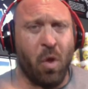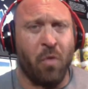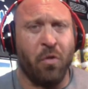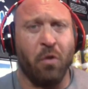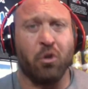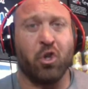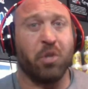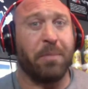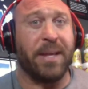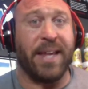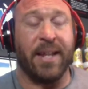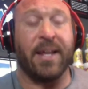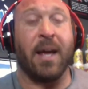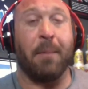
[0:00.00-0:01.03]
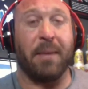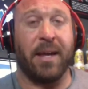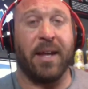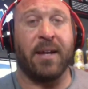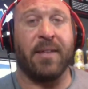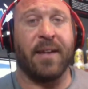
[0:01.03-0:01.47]
those should be coming
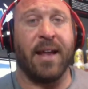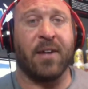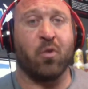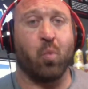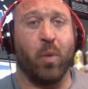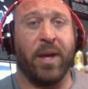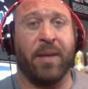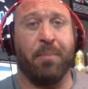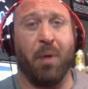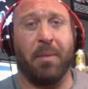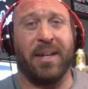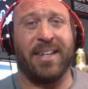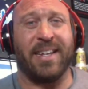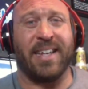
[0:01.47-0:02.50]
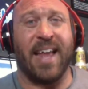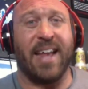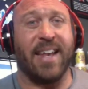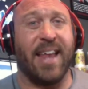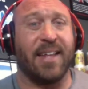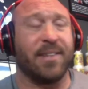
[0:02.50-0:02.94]
in the next week, probably to
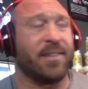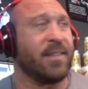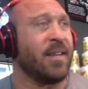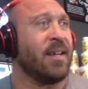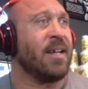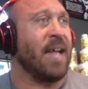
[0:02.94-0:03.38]
10 days,